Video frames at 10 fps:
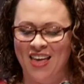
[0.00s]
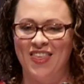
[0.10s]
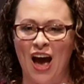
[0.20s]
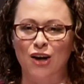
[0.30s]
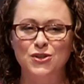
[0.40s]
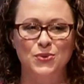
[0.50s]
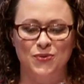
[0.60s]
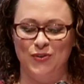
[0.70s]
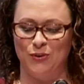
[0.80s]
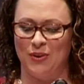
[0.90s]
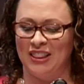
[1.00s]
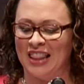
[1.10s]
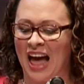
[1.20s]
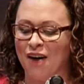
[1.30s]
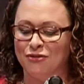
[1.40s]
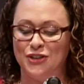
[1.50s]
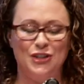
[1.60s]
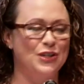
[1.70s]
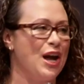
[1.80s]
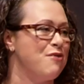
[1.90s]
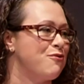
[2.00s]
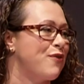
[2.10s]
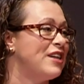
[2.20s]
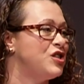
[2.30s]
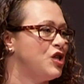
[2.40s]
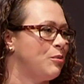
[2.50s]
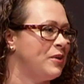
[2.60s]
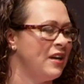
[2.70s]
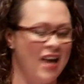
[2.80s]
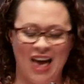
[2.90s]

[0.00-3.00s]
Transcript: The house was filled with laughter and friendship